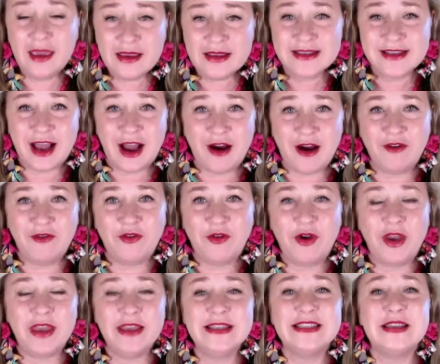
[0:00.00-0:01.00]
is our
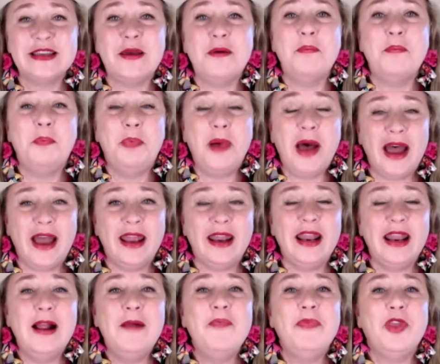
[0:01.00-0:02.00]
voice,
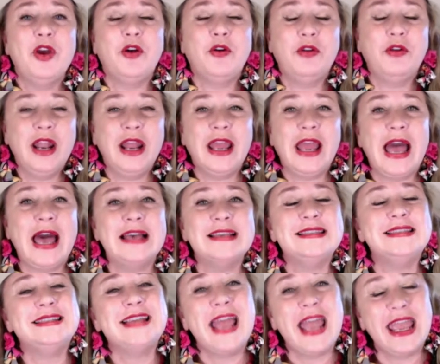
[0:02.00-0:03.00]
but the critic
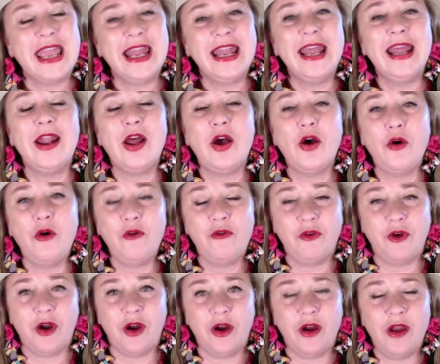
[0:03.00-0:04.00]
has taken it
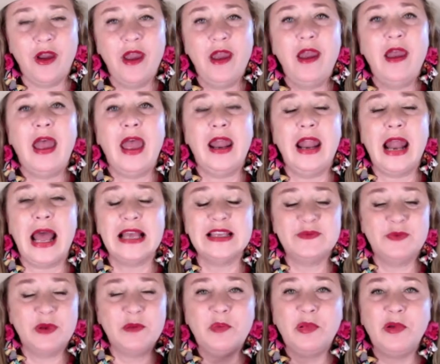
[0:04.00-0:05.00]
over and
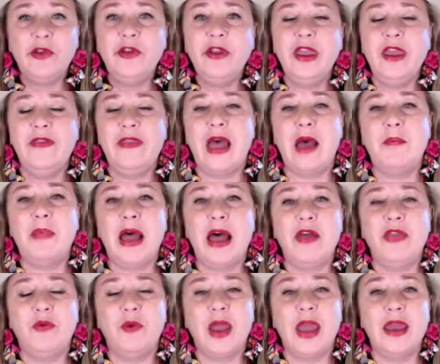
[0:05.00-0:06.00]
has been bullying that
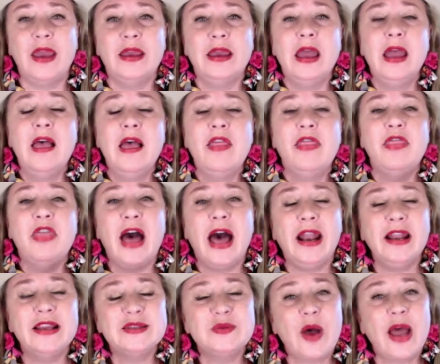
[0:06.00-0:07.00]
pathway.
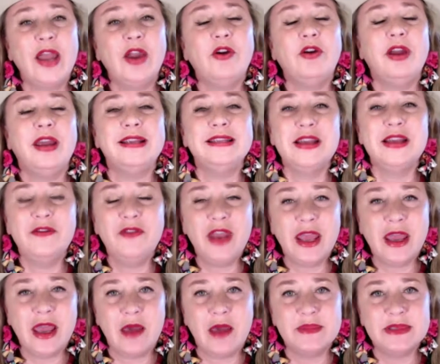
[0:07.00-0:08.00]
That is why
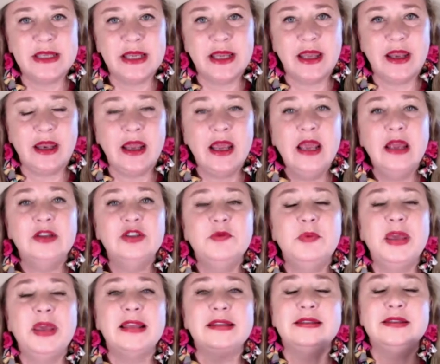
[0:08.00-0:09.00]
creativity comes in
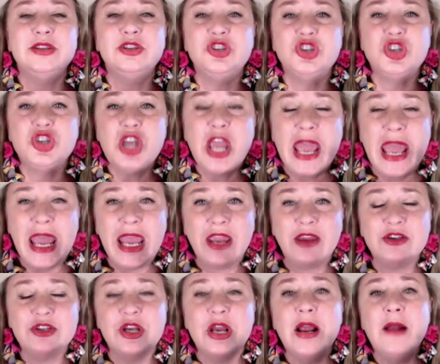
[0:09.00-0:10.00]
to begin to
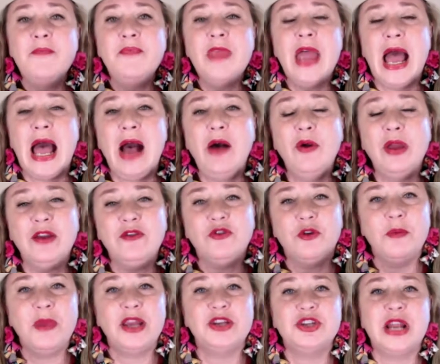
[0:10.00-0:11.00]
change how
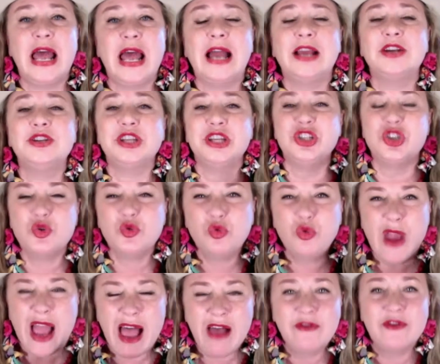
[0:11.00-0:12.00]
information actually
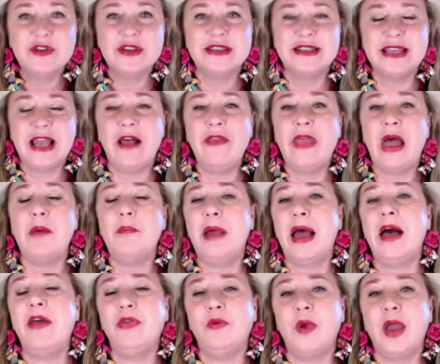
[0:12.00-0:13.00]
travels down
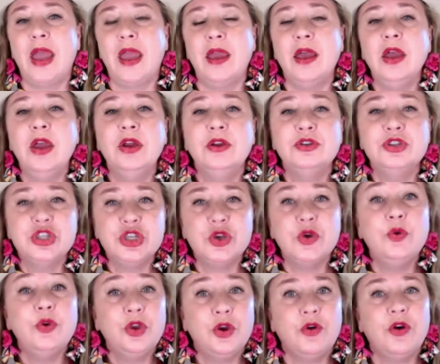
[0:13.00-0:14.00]
that pathway
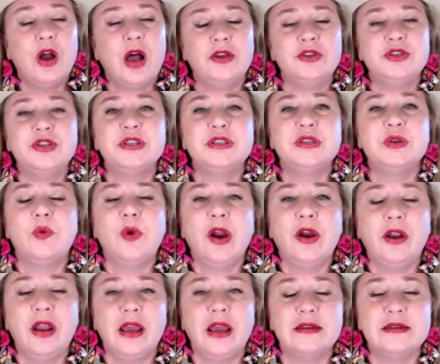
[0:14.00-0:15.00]
to your conscious
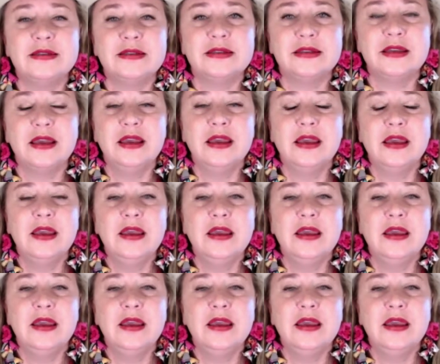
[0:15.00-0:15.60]
awareness.